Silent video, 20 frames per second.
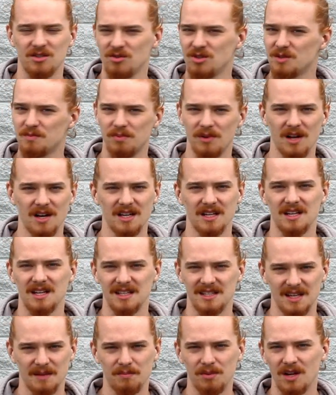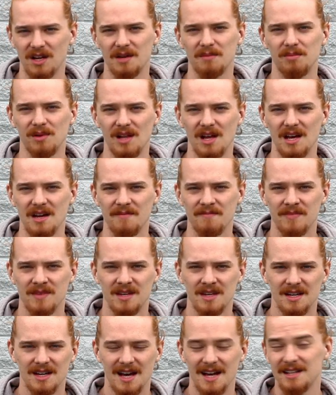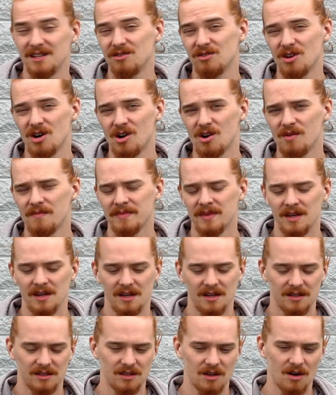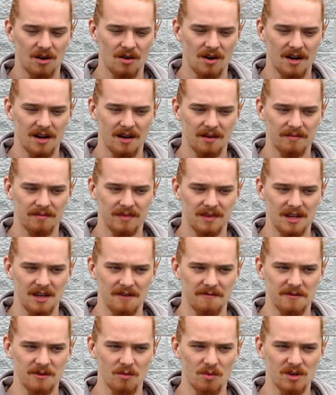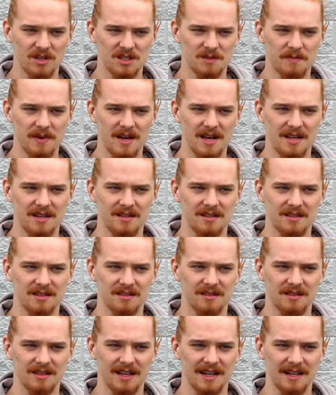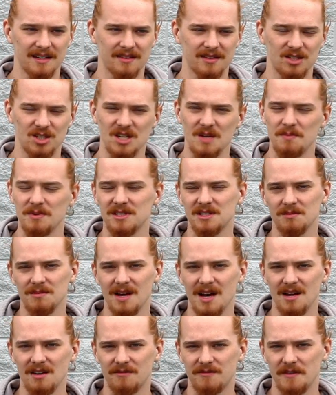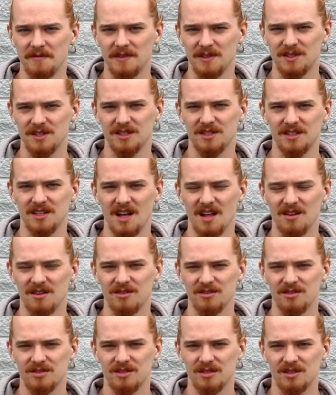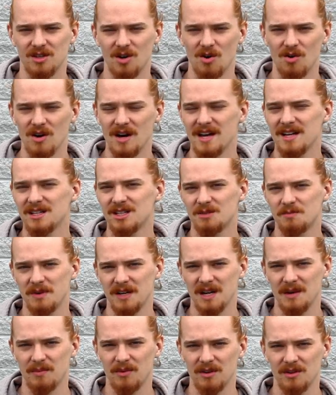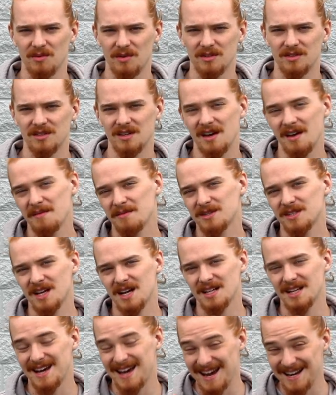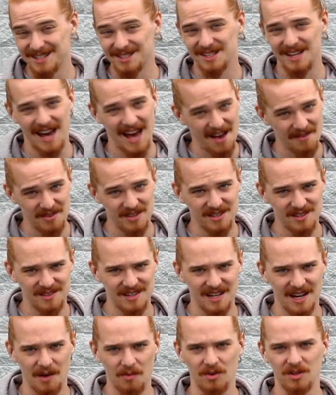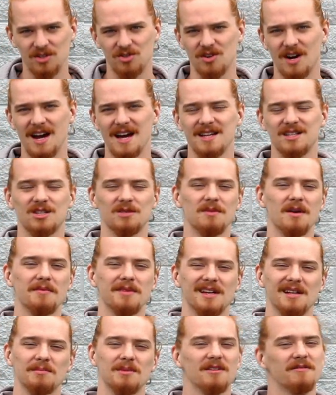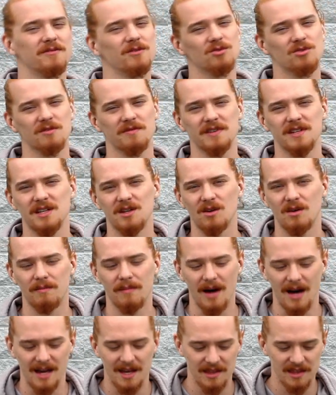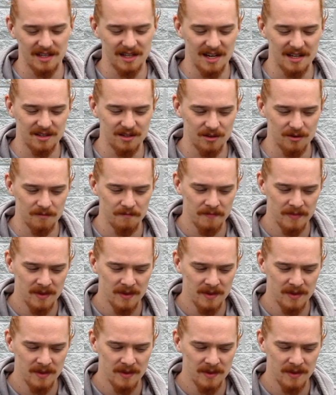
You just plug it, it's like plug and play, and you go. So if you want to spend like the cheapest amount of $50, $60, go ahead and just pick up one of the ones on Amazon. I actually haven't, and I want to try it, so maybe that'll be a future video on my end that I do.